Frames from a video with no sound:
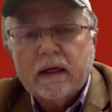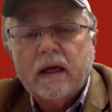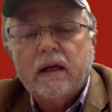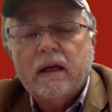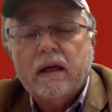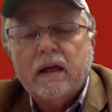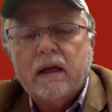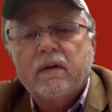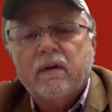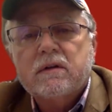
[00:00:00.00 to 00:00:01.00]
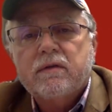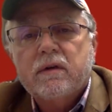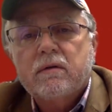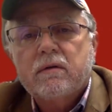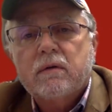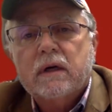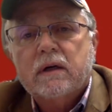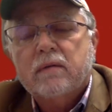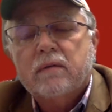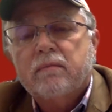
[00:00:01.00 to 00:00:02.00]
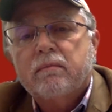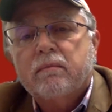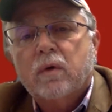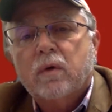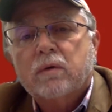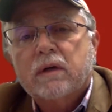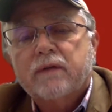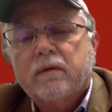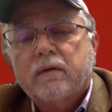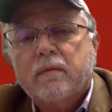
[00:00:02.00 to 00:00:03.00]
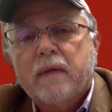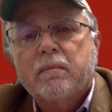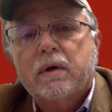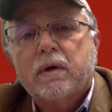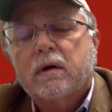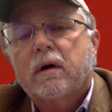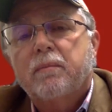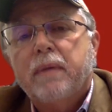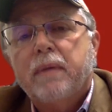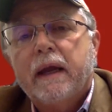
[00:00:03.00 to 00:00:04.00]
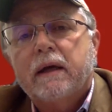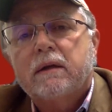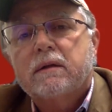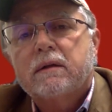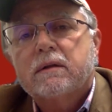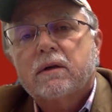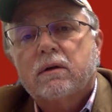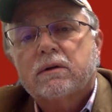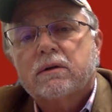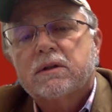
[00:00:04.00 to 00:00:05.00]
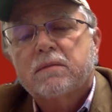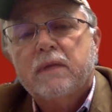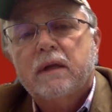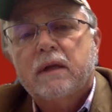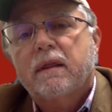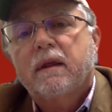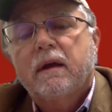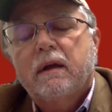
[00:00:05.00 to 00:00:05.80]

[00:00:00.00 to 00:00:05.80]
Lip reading: And for those of you old enough to remember a band called Smith,